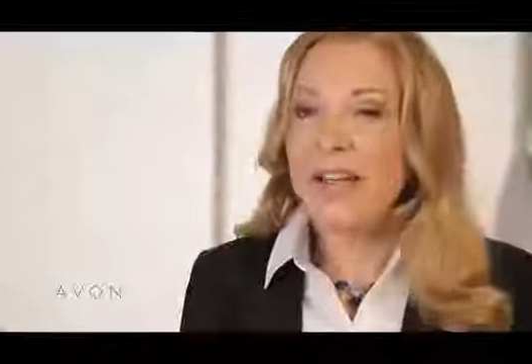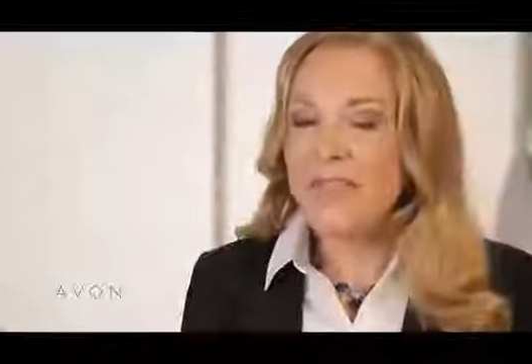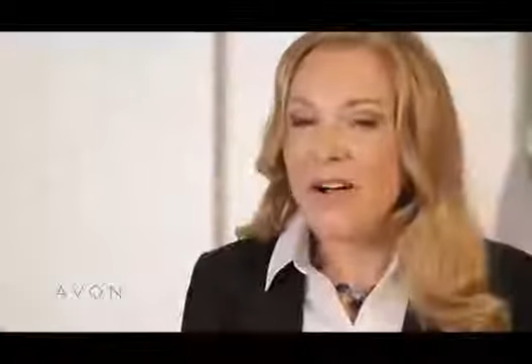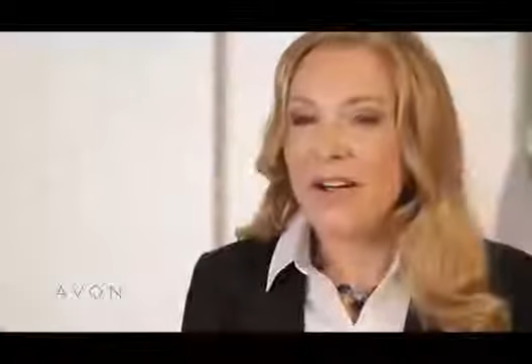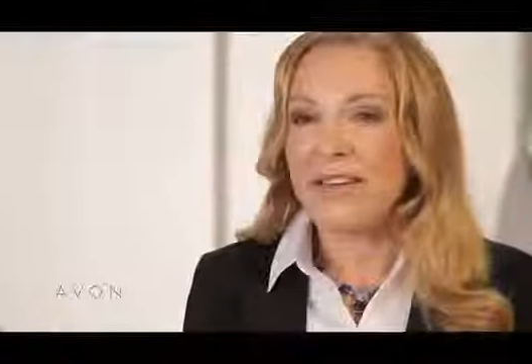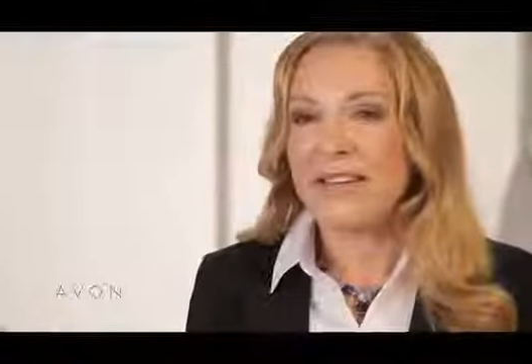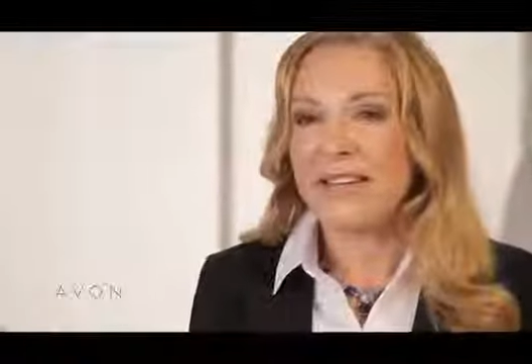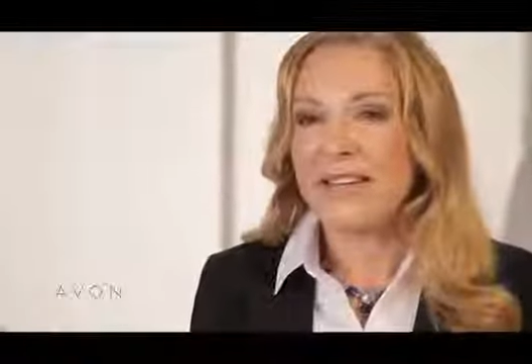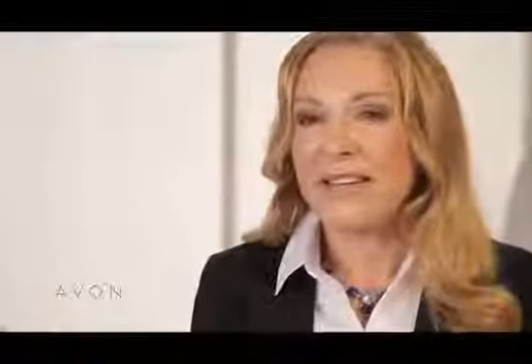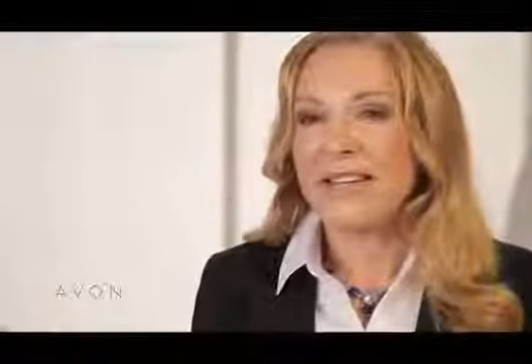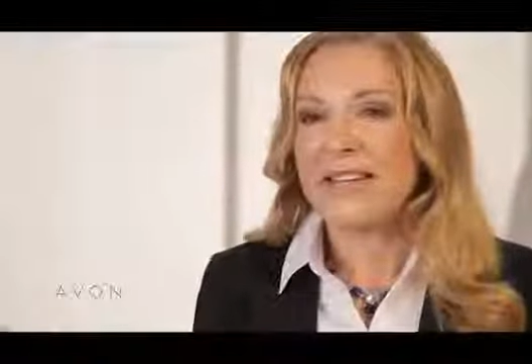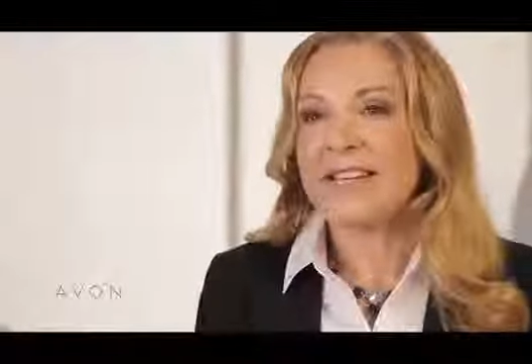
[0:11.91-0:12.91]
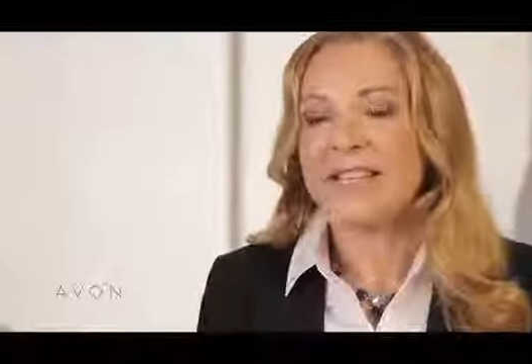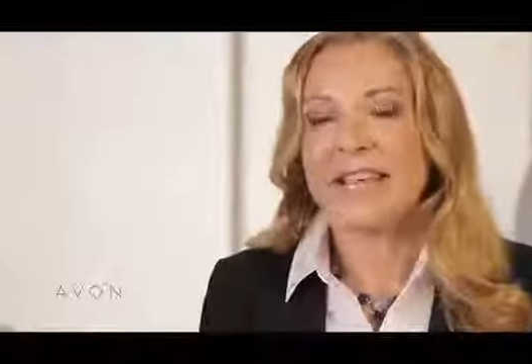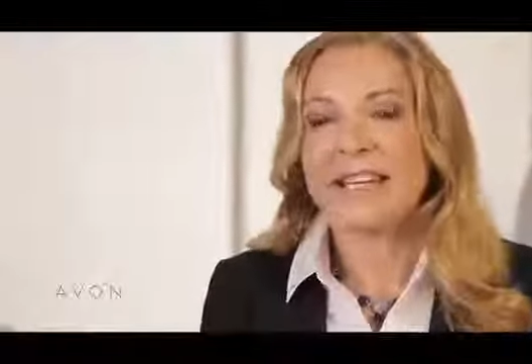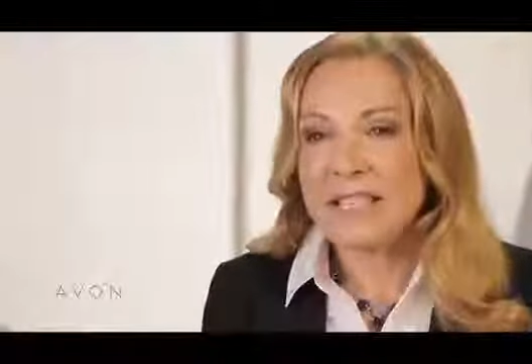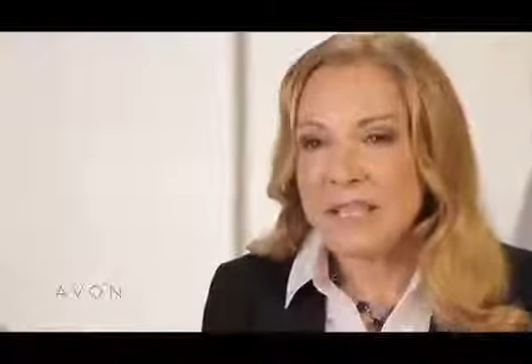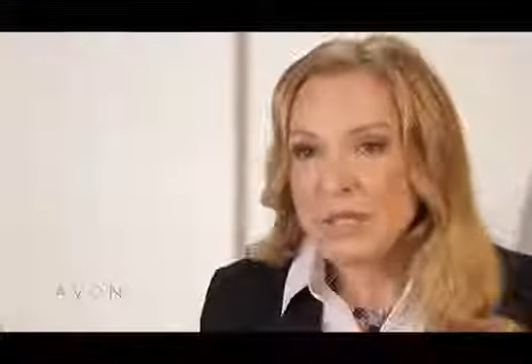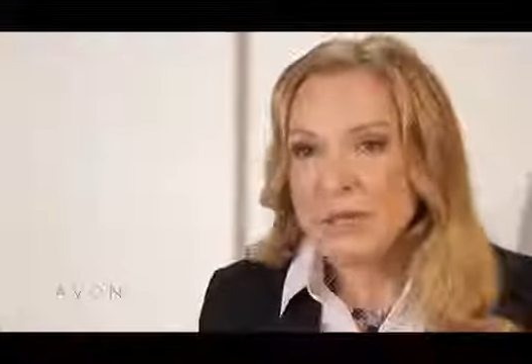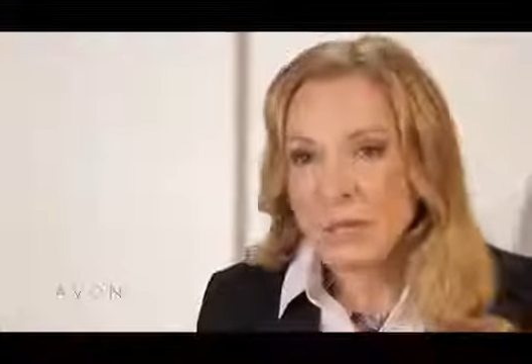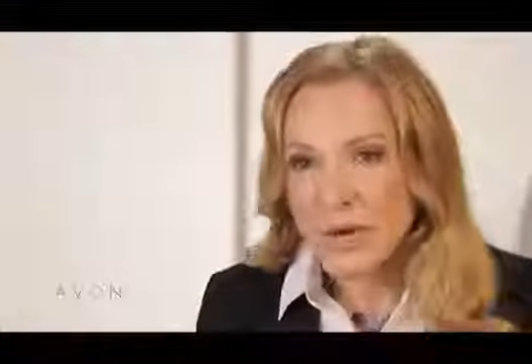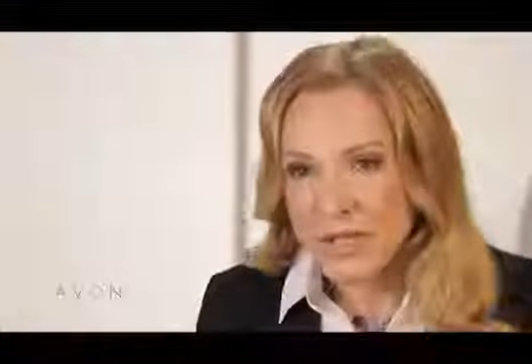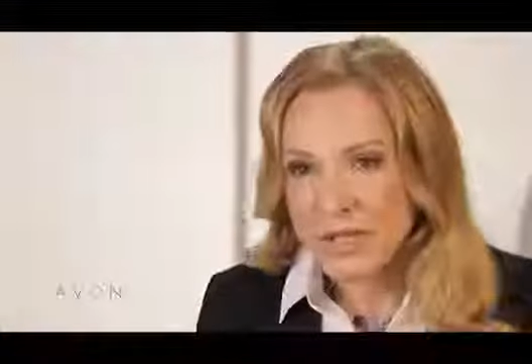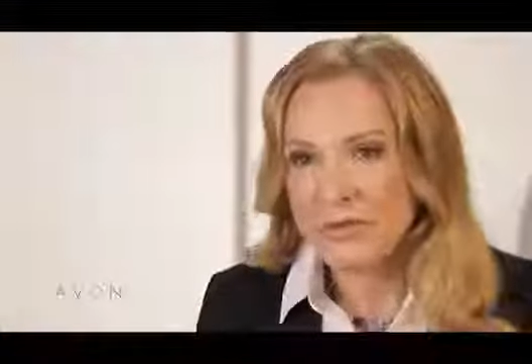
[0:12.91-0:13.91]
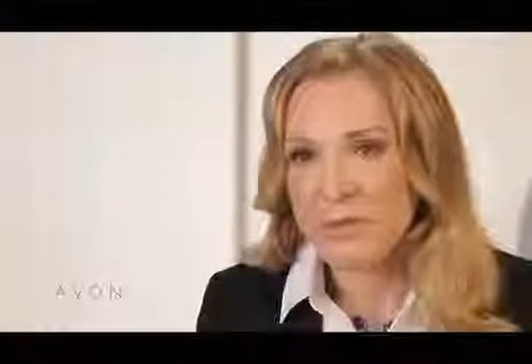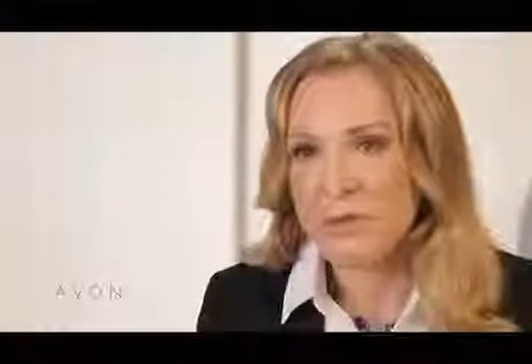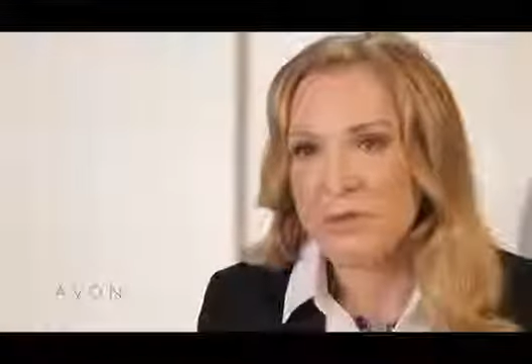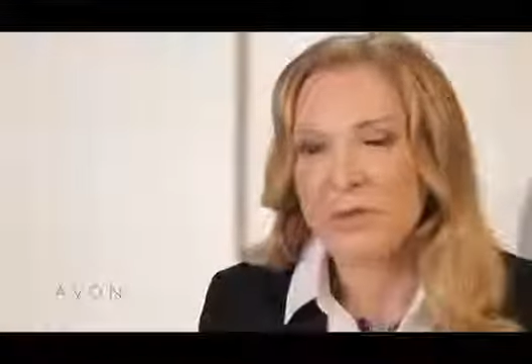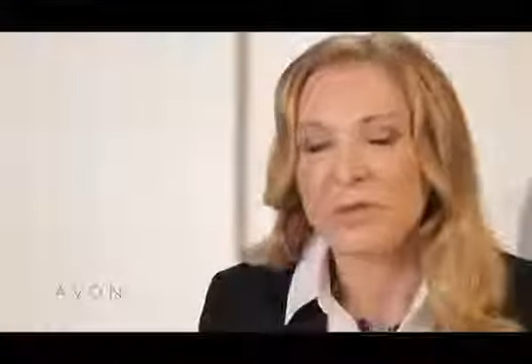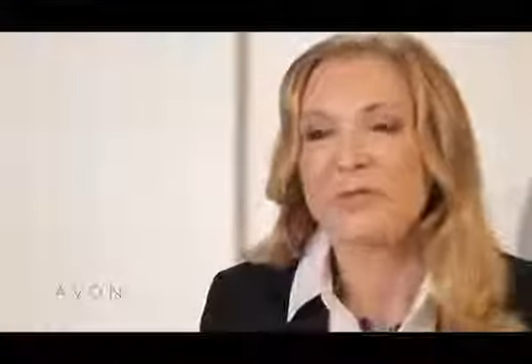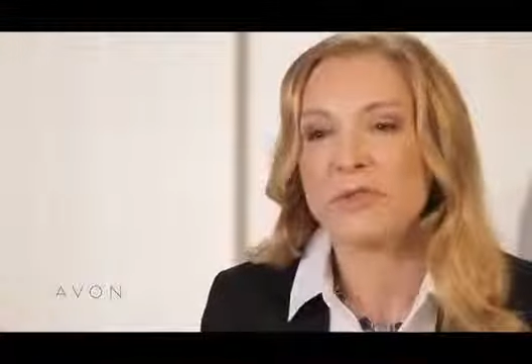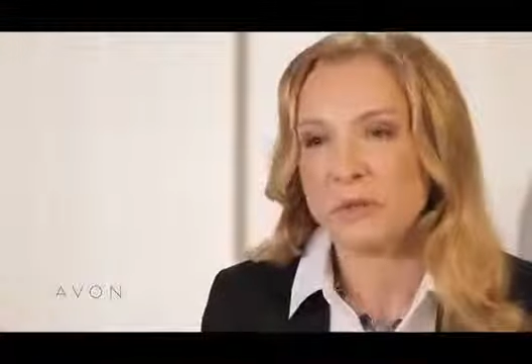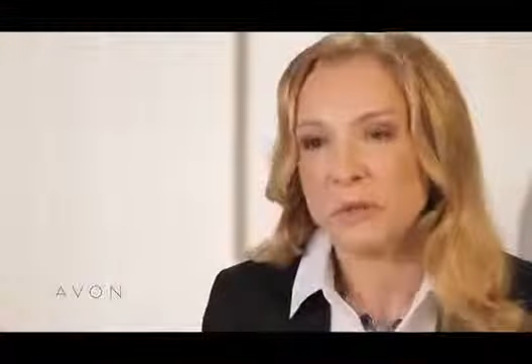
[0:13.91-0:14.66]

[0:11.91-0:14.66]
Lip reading: Avon takes inspiration from the field of